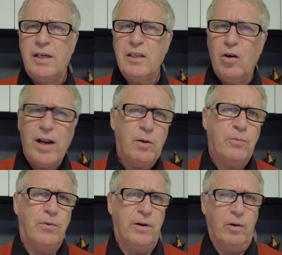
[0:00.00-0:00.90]
It's not
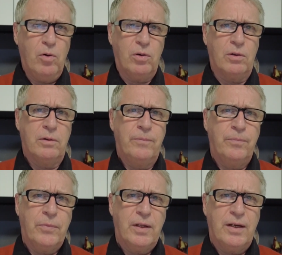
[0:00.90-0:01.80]
helpful at all.
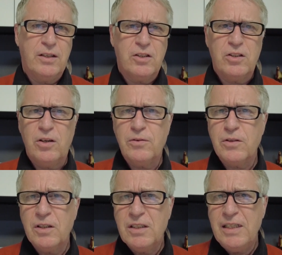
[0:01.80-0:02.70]
It serves
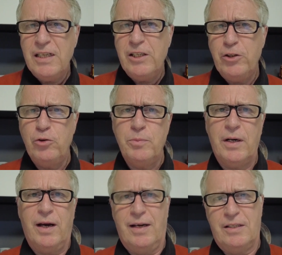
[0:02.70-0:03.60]
to
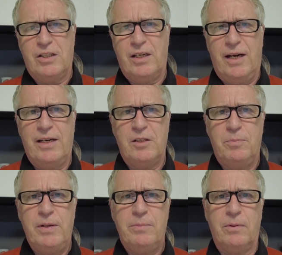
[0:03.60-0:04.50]
dehumanize Chinese
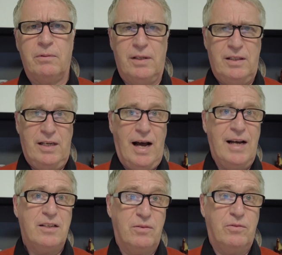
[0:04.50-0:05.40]
people in the
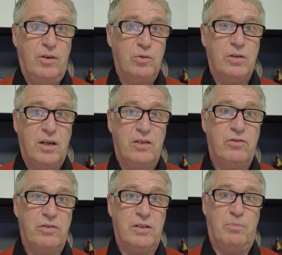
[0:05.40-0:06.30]
eyes of those
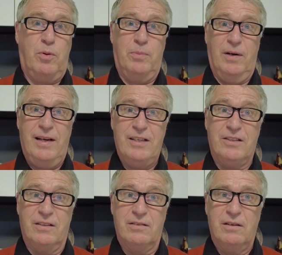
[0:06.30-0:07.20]
countries'
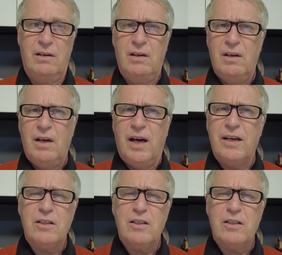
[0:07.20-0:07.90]
populations. And